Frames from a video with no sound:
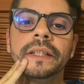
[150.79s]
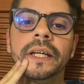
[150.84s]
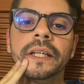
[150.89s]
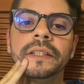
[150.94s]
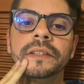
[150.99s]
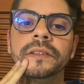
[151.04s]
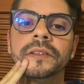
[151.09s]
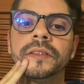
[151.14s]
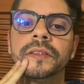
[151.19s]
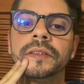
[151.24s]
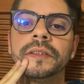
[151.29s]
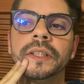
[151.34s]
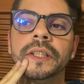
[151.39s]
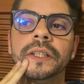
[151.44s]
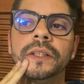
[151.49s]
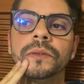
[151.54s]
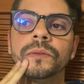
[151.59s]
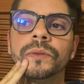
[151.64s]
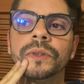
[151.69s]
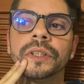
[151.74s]
I just
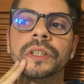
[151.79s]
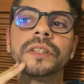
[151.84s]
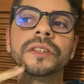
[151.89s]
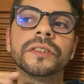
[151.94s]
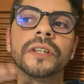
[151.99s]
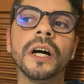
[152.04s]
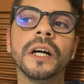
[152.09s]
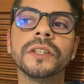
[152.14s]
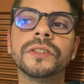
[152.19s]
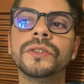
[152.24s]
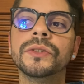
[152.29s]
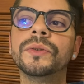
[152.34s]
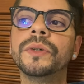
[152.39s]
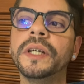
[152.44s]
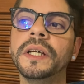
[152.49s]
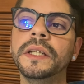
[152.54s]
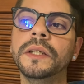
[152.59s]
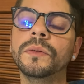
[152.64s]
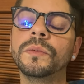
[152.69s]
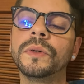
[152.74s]
didn't want to talk to
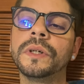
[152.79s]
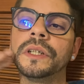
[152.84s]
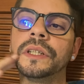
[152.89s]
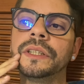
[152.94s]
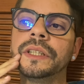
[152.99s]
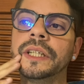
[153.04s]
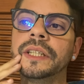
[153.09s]
anyone.